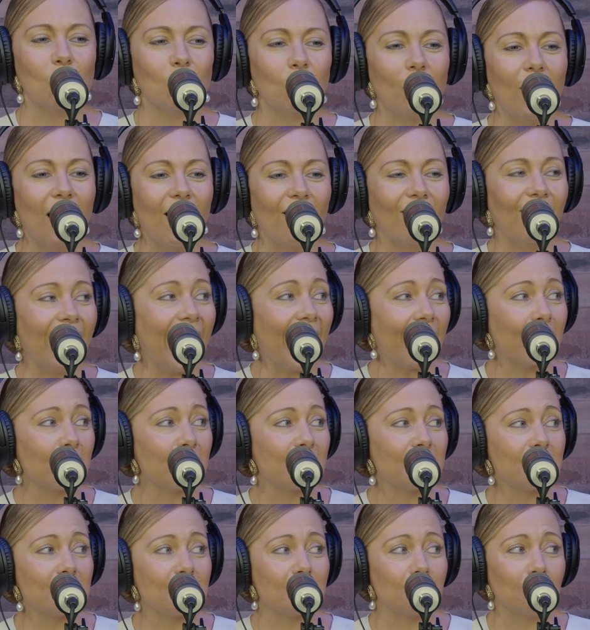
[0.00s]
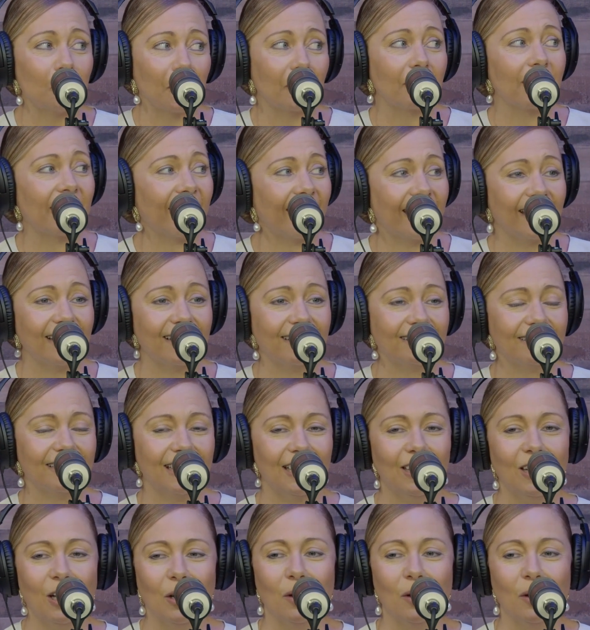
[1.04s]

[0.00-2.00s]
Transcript: while I was working,